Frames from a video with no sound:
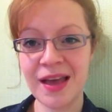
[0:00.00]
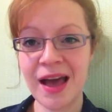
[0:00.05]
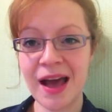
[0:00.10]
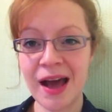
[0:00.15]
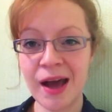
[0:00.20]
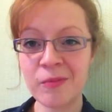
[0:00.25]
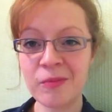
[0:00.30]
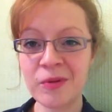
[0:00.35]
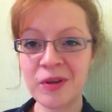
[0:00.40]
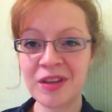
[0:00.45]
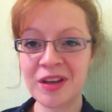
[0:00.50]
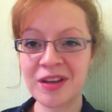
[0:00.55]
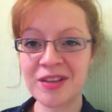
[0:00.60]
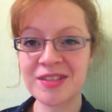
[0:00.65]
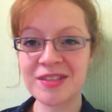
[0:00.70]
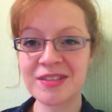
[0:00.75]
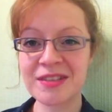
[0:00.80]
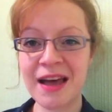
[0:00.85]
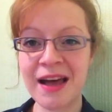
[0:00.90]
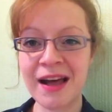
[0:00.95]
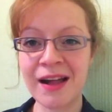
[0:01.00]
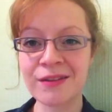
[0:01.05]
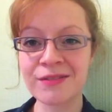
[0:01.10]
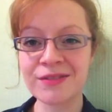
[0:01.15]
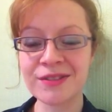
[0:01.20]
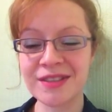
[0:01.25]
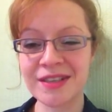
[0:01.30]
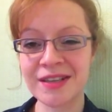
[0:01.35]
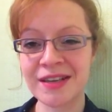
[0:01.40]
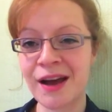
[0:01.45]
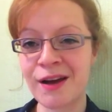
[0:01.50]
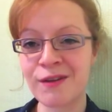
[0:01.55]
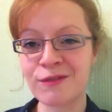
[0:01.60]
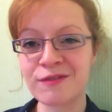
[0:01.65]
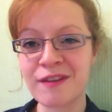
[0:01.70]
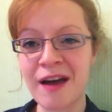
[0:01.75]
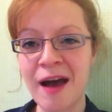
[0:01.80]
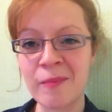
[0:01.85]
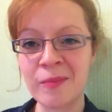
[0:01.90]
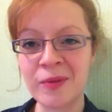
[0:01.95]
and with ourselves and our
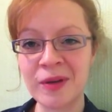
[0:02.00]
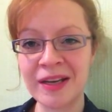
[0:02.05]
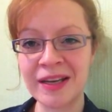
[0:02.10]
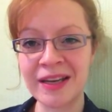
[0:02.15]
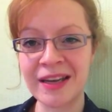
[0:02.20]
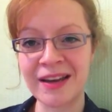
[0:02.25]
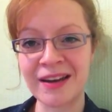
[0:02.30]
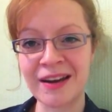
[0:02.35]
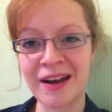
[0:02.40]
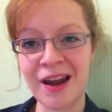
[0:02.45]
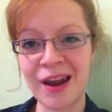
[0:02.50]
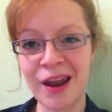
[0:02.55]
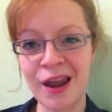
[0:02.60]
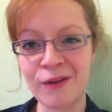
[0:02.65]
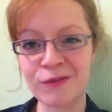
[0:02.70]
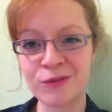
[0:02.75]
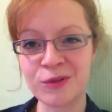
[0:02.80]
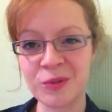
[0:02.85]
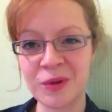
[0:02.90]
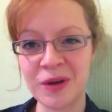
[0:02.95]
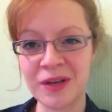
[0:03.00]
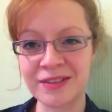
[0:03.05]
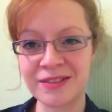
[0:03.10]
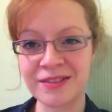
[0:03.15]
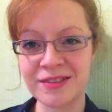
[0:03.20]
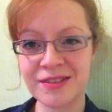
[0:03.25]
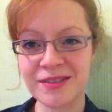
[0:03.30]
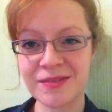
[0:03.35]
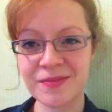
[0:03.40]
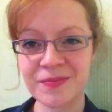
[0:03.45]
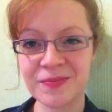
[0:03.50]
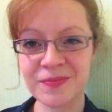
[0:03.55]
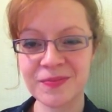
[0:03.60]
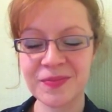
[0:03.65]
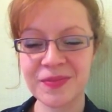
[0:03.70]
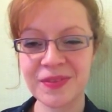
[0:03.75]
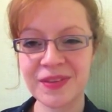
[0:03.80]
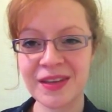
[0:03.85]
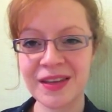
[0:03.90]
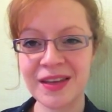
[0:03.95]
family and our loved ones.
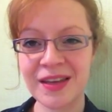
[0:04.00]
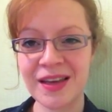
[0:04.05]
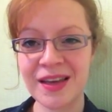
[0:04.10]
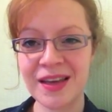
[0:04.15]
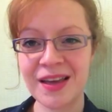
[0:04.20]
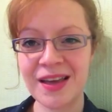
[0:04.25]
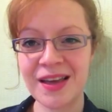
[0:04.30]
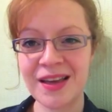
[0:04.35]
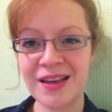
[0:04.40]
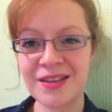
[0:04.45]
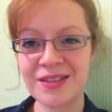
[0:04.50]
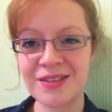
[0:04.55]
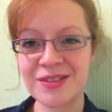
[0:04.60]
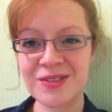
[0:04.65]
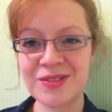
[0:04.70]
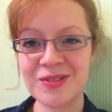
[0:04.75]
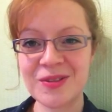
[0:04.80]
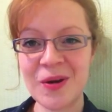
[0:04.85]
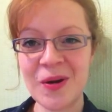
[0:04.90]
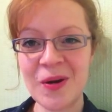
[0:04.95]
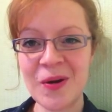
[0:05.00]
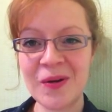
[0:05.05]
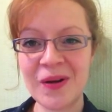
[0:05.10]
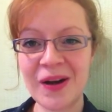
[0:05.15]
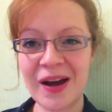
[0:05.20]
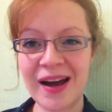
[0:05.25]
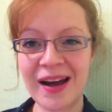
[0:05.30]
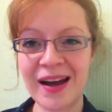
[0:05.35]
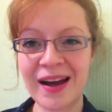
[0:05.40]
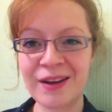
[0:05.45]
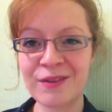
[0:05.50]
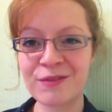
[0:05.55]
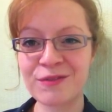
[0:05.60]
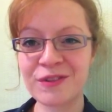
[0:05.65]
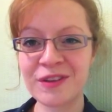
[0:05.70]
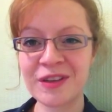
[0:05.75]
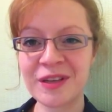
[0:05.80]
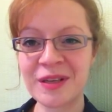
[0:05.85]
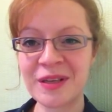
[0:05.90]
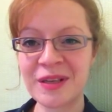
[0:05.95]
So I
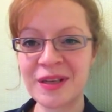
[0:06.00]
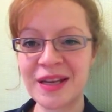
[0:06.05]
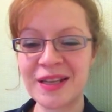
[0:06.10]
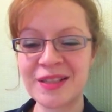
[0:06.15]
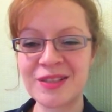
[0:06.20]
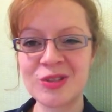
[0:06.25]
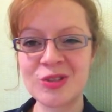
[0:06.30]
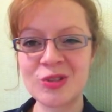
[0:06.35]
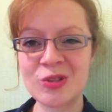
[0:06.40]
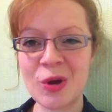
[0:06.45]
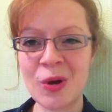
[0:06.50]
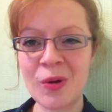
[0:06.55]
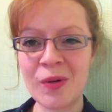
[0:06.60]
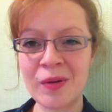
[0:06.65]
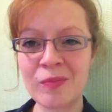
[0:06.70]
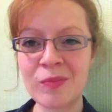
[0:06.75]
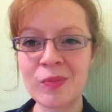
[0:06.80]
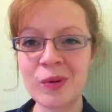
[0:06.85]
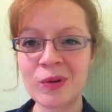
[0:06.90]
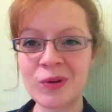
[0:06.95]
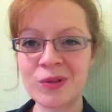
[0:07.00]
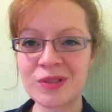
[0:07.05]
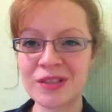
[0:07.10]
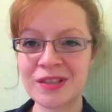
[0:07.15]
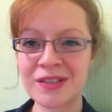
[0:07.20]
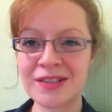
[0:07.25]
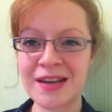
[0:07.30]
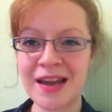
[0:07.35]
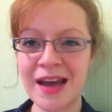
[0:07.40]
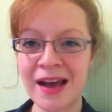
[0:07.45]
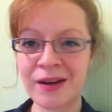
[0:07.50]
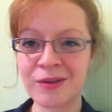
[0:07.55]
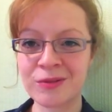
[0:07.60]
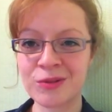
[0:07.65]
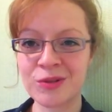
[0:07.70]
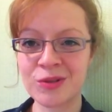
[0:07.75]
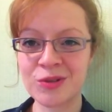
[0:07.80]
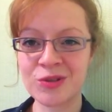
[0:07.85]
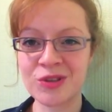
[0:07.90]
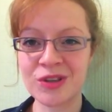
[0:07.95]
feel it's so important now
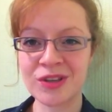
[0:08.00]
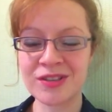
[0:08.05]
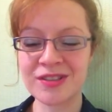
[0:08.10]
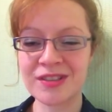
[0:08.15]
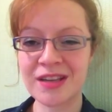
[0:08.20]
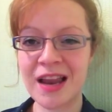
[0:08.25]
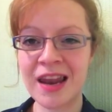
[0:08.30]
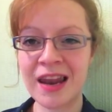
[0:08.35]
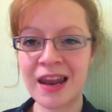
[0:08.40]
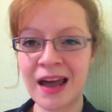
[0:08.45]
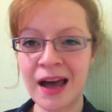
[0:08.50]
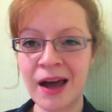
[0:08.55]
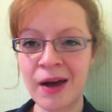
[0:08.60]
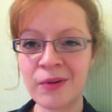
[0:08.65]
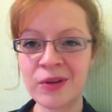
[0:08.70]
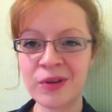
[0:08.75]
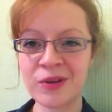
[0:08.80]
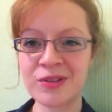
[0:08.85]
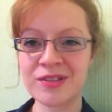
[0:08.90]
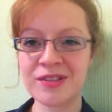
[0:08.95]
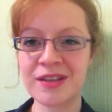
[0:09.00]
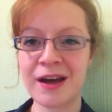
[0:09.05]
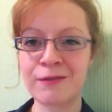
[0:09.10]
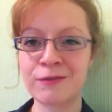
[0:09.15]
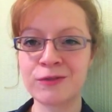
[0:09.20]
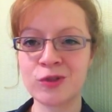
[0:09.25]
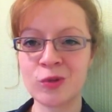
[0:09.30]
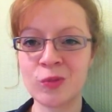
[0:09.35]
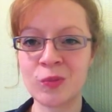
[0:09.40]
to just allow yourself to